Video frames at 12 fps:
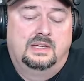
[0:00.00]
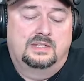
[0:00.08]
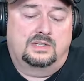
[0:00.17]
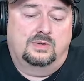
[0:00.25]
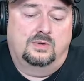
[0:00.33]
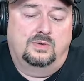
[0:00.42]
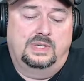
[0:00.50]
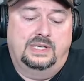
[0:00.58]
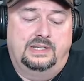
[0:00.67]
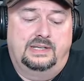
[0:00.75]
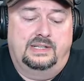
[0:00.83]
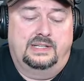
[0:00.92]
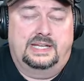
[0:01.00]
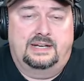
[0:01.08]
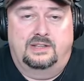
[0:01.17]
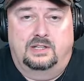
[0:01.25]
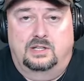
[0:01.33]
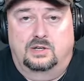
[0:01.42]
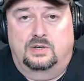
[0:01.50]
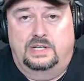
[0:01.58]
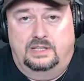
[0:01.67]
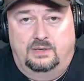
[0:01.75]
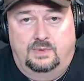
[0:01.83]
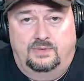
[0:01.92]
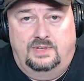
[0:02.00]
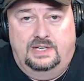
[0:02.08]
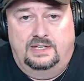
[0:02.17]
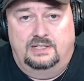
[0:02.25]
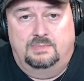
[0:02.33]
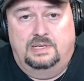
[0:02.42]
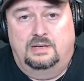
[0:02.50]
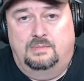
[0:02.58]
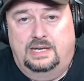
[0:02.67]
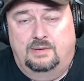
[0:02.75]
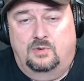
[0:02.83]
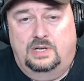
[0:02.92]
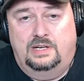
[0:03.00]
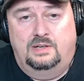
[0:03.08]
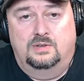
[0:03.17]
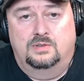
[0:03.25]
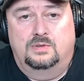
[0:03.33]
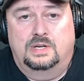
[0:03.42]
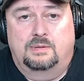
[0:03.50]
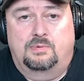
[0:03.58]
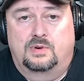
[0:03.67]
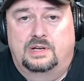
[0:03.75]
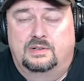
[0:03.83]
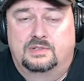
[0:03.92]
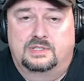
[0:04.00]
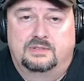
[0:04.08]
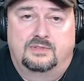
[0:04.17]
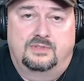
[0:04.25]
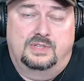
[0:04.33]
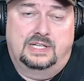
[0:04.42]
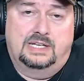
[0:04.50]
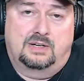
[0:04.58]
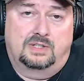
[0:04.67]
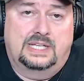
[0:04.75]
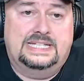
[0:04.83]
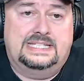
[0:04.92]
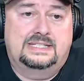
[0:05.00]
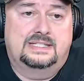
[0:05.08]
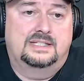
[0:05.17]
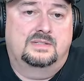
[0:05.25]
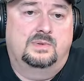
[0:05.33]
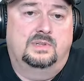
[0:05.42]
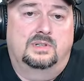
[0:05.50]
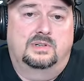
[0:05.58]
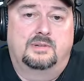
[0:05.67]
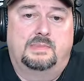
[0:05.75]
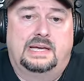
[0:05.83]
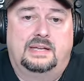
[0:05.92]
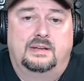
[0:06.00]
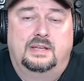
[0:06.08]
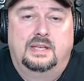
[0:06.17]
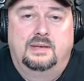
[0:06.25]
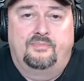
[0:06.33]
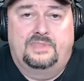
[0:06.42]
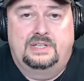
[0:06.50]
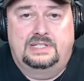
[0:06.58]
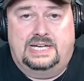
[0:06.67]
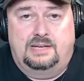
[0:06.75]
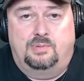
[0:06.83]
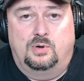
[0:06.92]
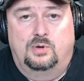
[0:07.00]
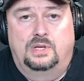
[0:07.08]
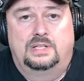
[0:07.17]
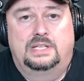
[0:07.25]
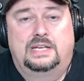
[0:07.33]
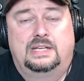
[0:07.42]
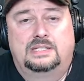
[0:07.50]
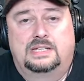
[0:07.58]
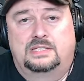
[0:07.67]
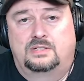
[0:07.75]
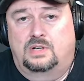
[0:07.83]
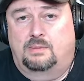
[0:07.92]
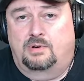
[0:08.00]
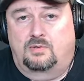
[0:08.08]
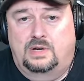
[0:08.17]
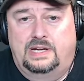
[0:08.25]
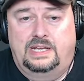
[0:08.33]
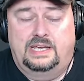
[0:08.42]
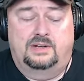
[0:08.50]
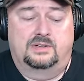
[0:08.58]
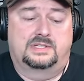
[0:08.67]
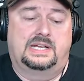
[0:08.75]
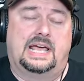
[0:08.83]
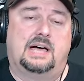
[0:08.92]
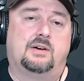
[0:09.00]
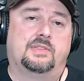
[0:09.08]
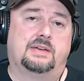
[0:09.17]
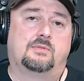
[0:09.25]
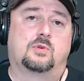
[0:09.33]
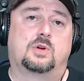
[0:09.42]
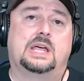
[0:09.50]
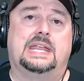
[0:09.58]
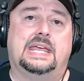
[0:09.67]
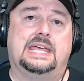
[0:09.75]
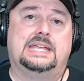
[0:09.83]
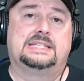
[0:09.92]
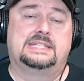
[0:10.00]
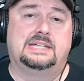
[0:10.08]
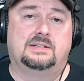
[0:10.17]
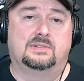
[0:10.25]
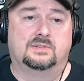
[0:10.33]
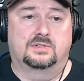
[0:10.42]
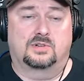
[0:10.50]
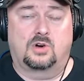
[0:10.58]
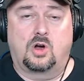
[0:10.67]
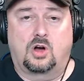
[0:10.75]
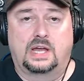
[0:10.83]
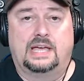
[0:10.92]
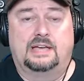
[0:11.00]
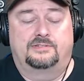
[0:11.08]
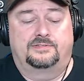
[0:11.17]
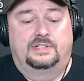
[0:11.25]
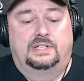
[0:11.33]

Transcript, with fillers: So in a lot of the learning that we've done to become ham radio operators and to get our licenses, we learn about dipole antennas, isotropic radiators, and how they radiate signals or RF